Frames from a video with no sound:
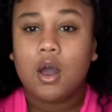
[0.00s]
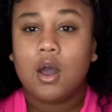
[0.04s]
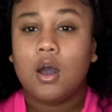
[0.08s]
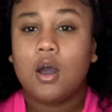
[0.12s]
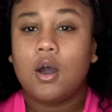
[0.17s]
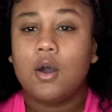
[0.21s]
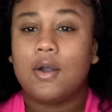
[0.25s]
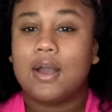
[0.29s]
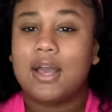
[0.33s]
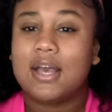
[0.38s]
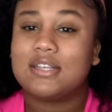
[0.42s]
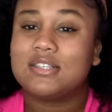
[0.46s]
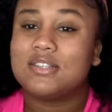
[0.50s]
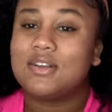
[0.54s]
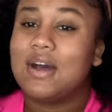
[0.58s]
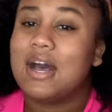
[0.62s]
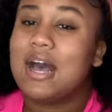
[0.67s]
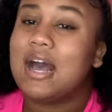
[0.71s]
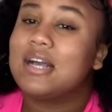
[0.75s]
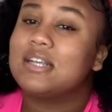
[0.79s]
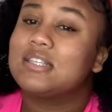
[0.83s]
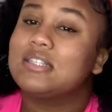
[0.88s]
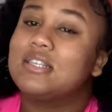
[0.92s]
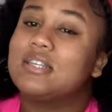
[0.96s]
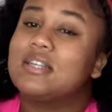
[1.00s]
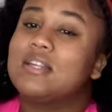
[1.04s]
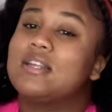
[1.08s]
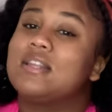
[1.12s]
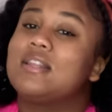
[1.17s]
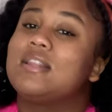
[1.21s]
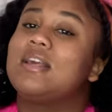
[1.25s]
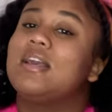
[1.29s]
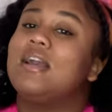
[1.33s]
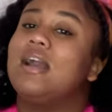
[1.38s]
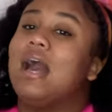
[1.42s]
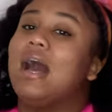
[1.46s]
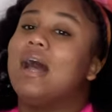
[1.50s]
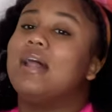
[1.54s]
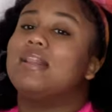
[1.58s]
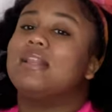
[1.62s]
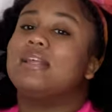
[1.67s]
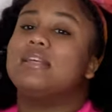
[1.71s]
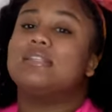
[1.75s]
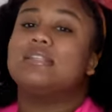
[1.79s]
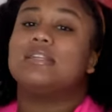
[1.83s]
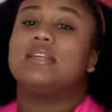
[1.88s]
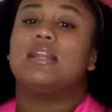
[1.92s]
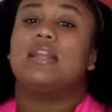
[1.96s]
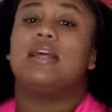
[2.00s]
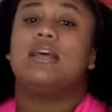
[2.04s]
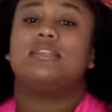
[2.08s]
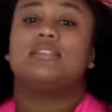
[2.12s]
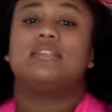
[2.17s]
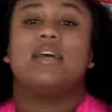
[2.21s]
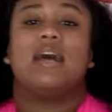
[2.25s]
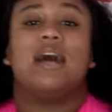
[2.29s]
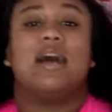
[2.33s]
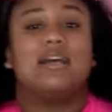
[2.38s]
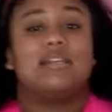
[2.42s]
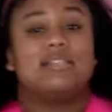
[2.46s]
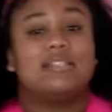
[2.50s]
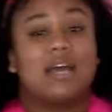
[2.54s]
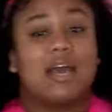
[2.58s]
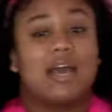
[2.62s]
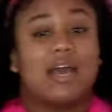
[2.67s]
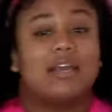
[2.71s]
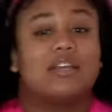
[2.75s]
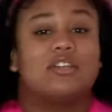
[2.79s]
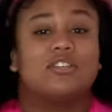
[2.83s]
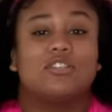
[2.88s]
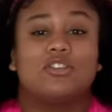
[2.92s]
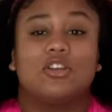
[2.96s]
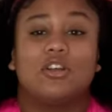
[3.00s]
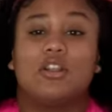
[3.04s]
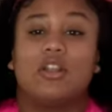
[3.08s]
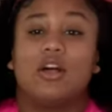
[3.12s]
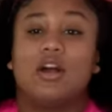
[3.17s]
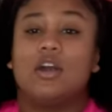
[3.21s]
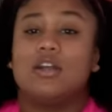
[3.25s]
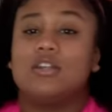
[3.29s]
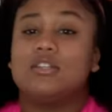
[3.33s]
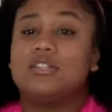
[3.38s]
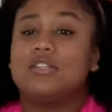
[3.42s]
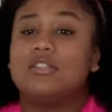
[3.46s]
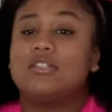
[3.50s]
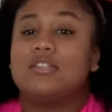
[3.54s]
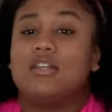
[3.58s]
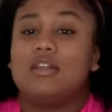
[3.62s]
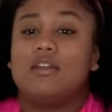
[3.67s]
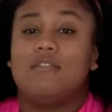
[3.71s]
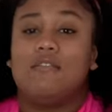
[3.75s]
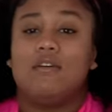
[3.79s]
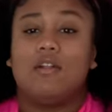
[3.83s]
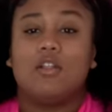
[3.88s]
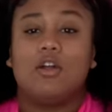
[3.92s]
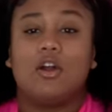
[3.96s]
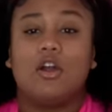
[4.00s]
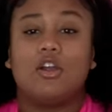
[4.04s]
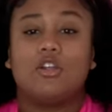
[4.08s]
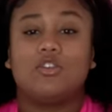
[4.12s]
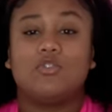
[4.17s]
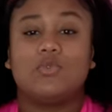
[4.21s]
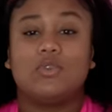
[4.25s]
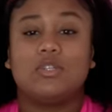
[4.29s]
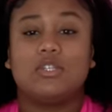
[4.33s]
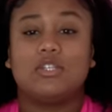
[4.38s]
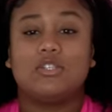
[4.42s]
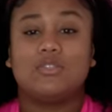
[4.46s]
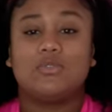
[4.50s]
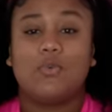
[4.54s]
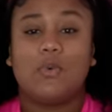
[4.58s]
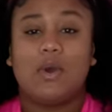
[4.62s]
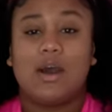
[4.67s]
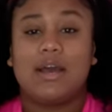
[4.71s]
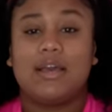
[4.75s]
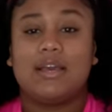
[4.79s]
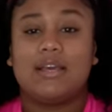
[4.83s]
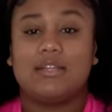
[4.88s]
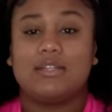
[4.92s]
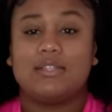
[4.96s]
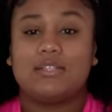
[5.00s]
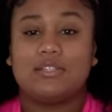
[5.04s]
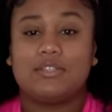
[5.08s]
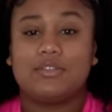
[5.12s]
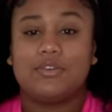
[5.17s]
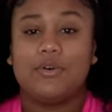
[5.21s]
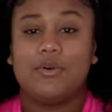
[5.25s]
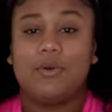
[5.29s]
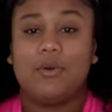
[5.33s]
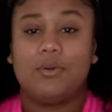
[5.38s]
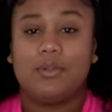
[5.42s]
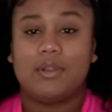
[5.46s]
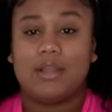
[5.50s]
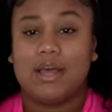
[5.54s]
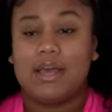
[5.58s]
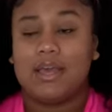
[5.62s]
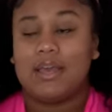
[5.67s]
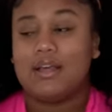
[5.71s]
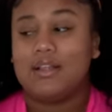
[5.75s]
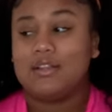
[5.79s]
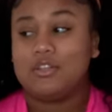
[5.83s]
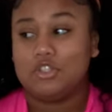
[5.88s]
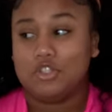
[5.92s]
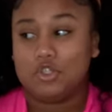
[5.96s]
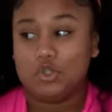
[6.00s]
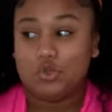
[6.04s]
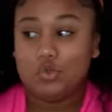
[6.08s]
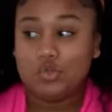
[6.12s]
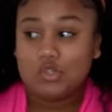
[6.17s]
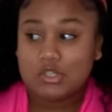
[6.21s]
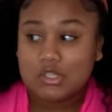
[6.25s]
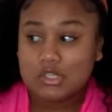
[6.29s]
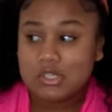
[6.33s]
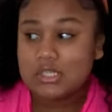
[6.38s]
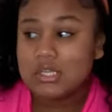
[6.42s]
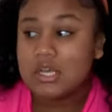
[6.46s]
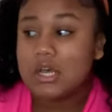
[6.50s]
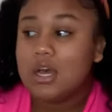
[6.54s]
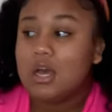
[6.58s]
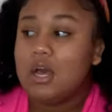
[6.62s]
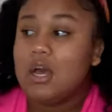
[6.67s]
Okay, so I accidentally got this in the size extra large instead of a large, which is why it's so like loose.